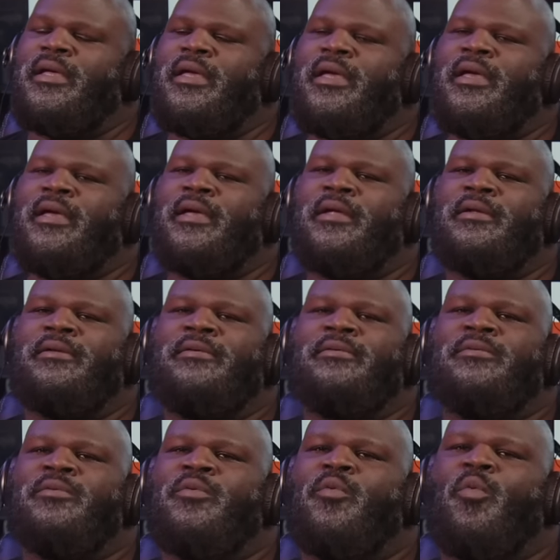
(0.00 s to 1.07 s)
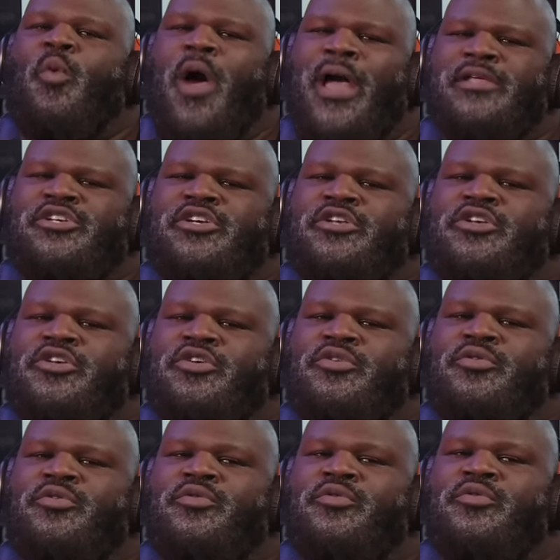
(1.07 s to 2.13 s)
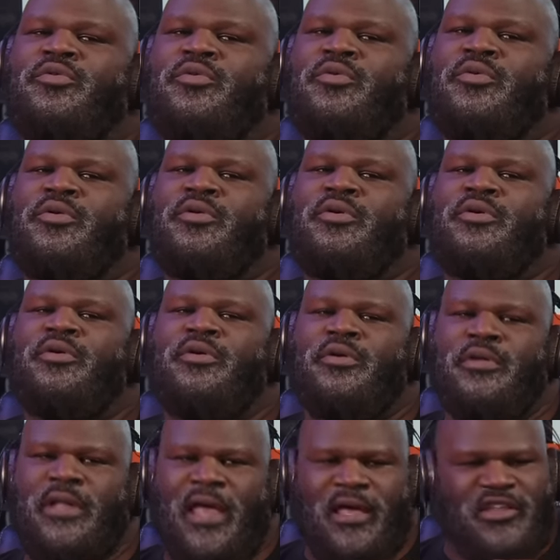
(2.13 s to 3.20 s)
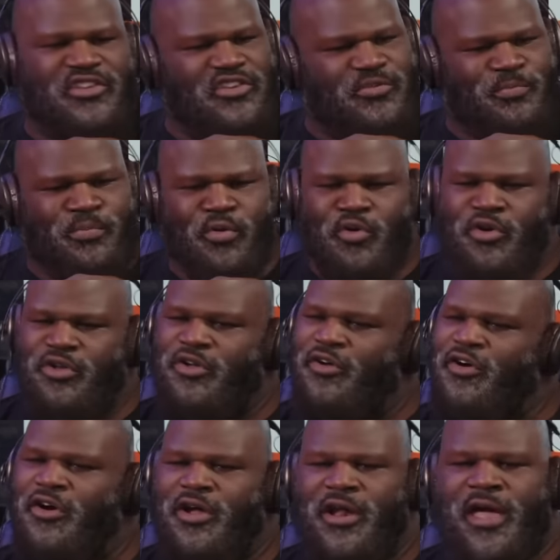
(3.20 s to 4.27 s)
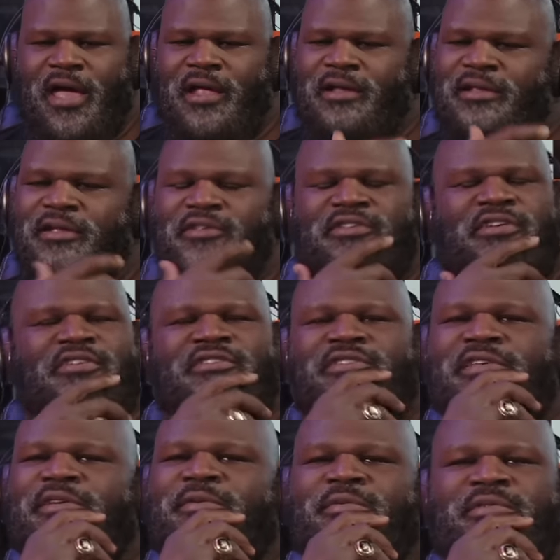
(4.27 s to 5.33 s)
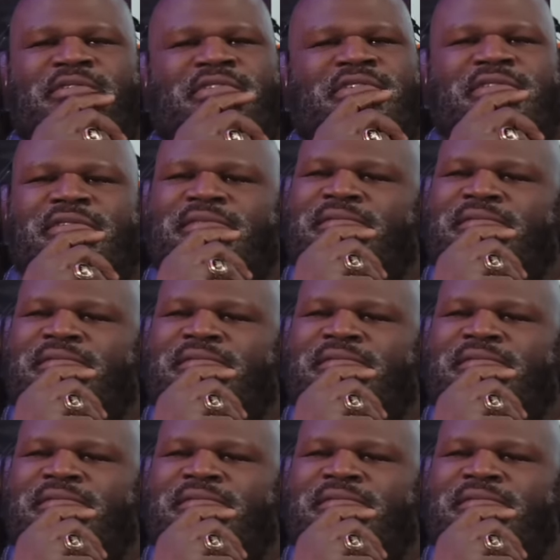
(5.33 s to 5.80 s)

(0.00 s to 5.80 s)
And watching you, like, just pour your heart out, he said it was